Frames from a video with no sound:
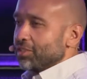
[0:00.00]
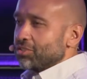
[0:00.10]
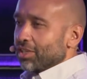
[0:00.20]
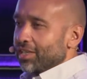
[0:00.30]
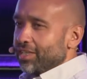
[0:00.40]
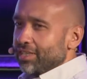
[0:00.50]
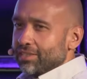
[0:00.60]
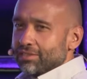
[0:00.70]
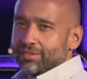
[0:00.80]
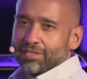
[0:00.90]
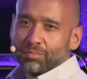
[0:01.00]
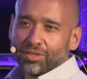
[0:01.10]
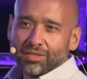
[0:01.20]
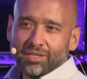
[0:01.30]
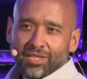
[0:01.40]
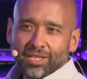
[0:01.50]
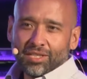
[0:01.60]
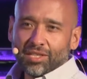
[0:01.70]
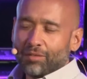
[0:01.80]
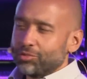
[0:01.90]
story is simple.
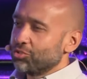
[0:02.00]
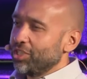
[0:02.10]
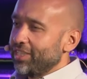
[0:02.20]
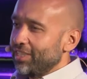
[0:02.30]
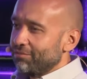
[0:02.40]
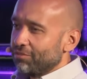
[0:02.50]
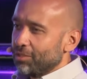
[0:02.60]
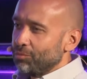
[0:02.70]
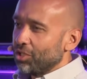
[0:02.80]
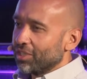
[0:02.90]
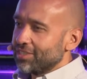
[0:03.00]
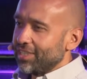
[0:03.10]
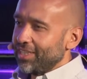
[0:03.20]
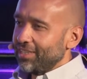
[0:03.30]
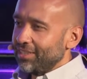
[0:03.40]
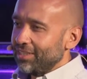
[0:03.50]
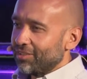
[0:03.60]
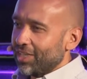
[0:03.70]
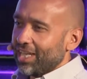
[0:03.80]
I'm a street kid from New York City, right?